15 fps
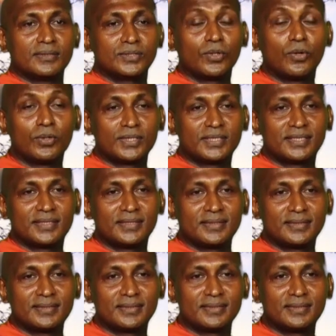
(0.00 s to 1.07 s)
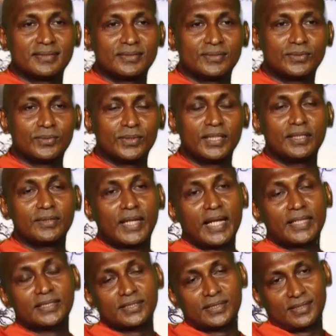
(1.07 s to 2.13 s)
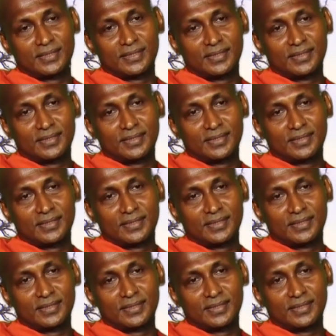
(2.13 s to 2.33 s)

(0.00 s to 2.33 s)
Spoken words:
thoughts into action.